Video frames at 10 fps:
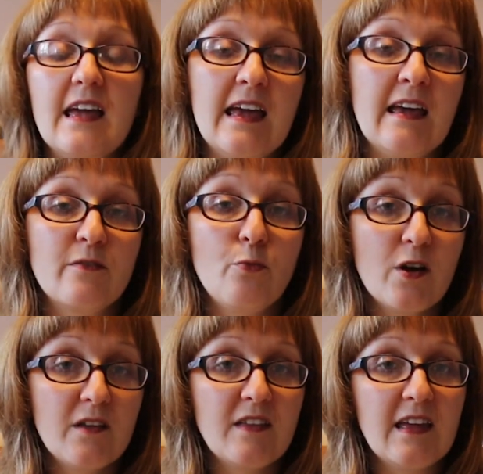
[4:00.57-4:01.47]
is
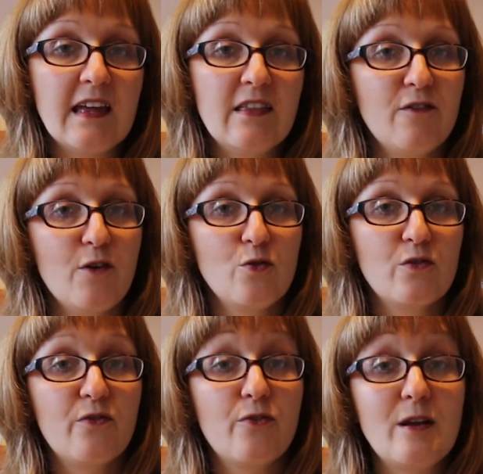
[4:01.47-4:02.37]
one of the In the
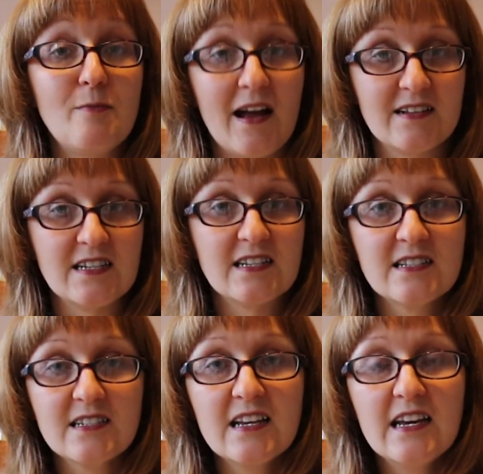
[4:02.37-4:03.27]
Folds free
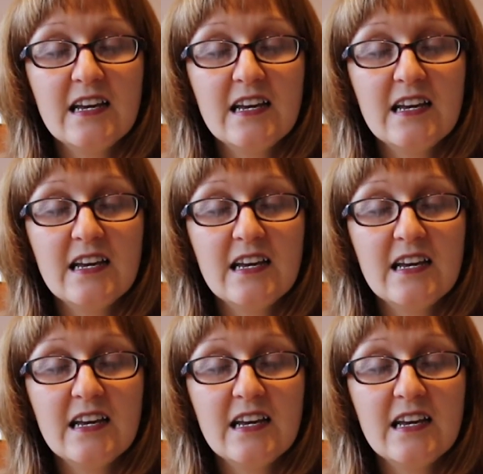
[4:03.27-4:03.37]
patterns.